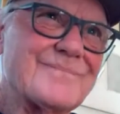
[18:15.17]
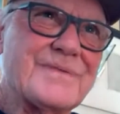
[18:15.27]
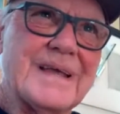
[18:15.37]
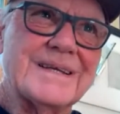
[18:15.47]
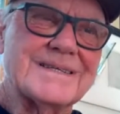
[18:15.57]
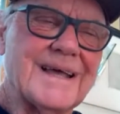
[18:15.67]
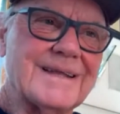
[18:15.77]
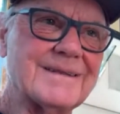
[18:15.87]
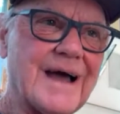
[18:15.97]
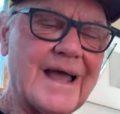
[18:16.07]
things
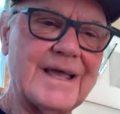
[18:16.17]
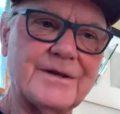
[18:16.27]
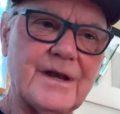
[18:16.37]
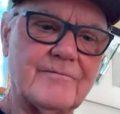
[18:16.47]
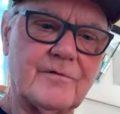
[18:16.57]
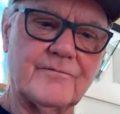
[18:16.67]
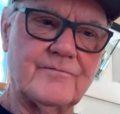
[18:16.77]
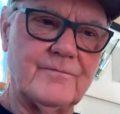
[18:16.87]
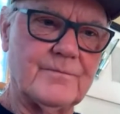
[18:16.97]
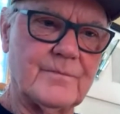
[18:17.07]
that I had never
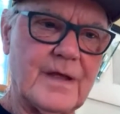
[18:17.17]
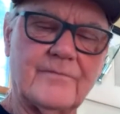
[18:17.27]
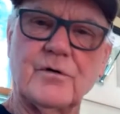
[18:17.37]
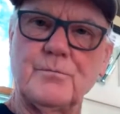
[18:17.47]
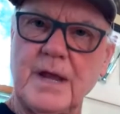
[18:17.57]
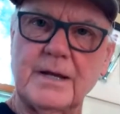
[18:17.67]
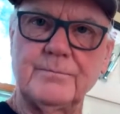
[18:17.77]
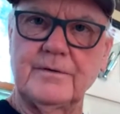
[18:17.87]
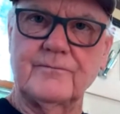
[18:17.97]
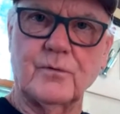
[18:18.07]
ever made
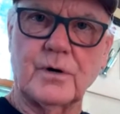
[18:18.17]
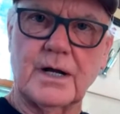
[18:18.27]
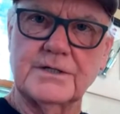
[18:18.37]
before.